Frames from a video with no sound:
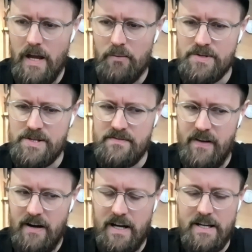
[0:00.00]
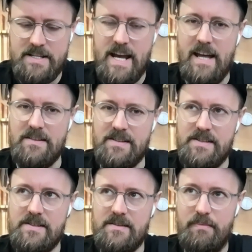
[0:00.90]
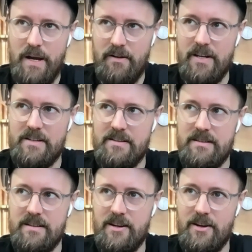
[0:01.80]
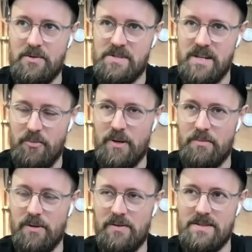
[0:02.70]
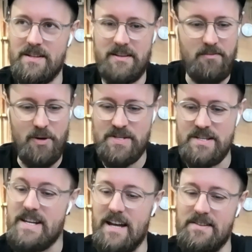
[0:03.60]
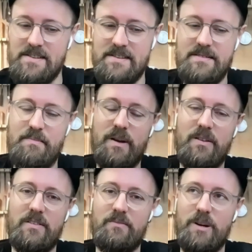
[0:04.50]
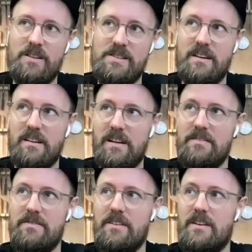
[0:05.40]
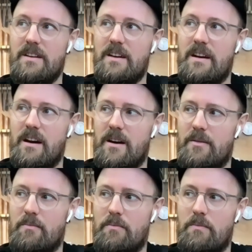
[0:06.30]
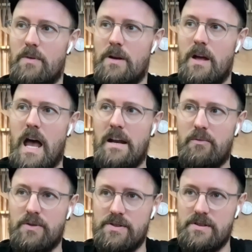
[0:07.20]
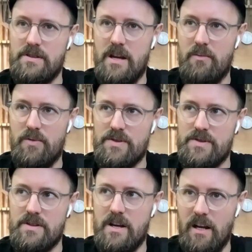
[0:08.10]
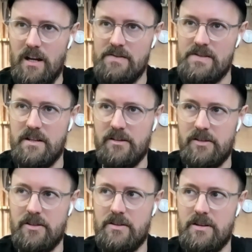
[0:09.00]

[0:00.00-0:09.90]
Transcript: it was this very intense period. I always tell people it was like the most intense period of my entire life. And it was a lifestyle.